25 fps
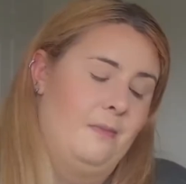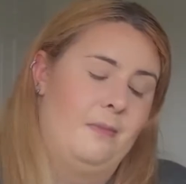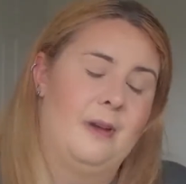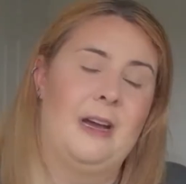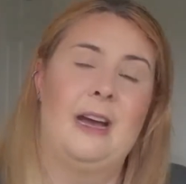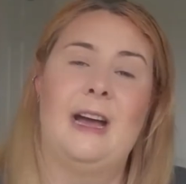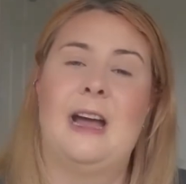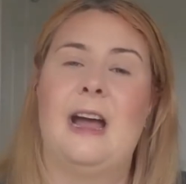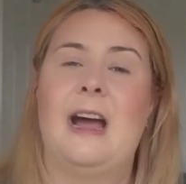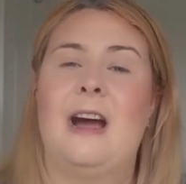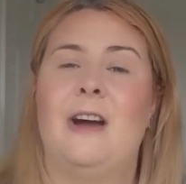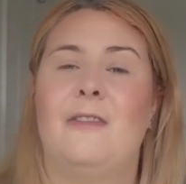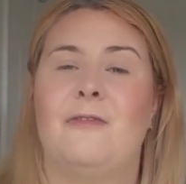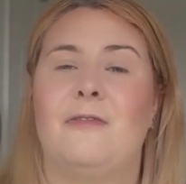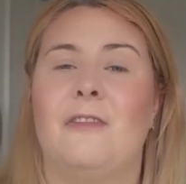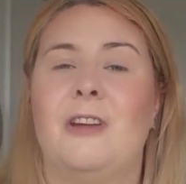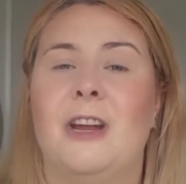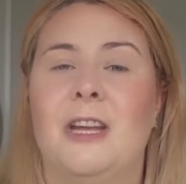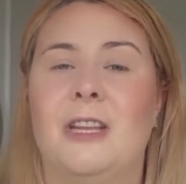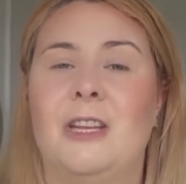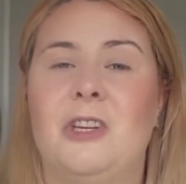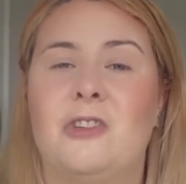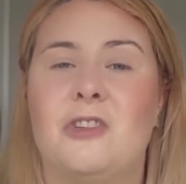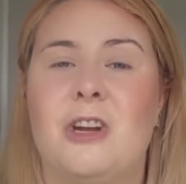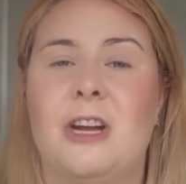I have
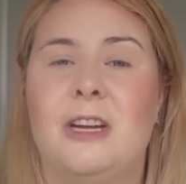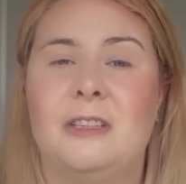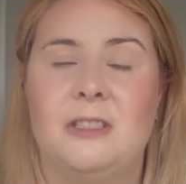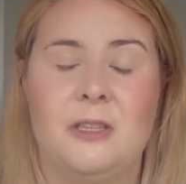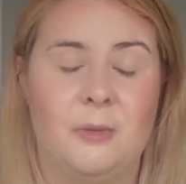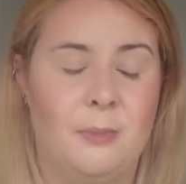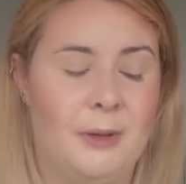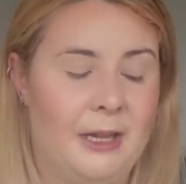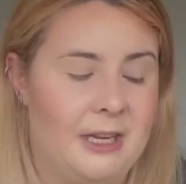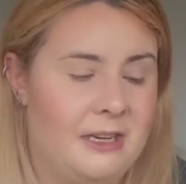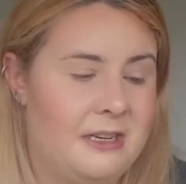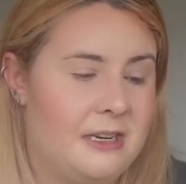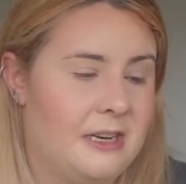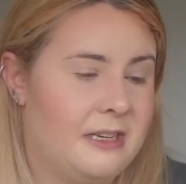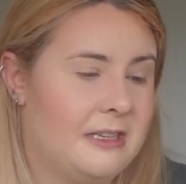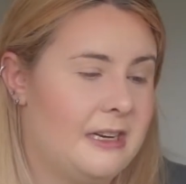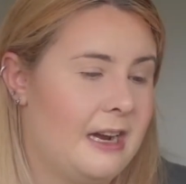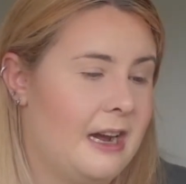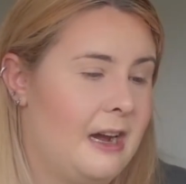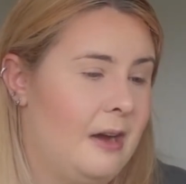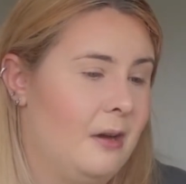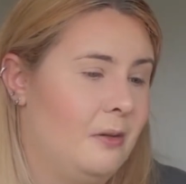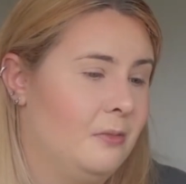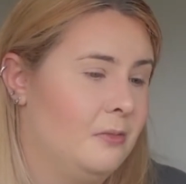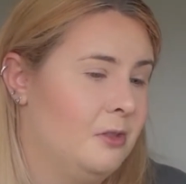really tried to blend it
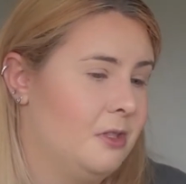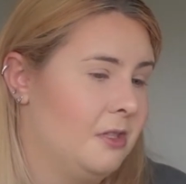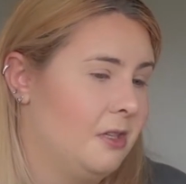down,